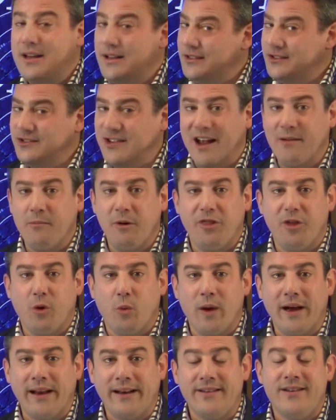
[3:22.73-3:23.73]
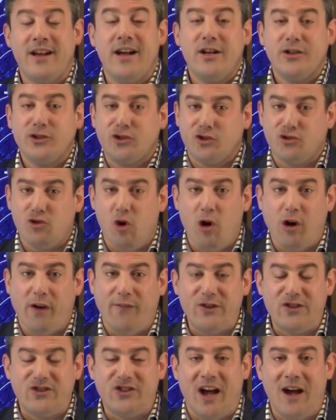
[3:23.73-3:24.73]
Same with the wind, stronger
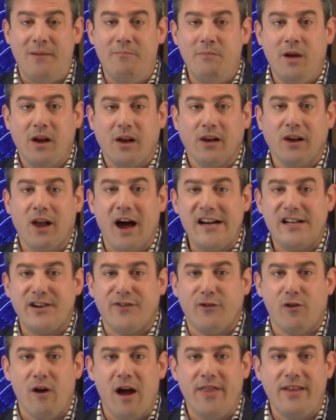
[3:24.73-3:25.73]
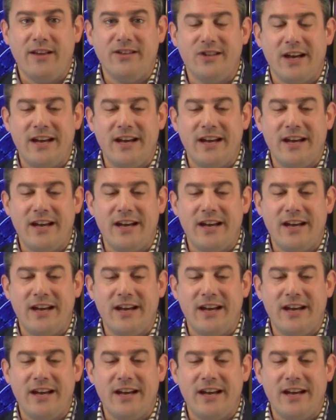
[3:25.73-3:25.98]
for some, lighter for others.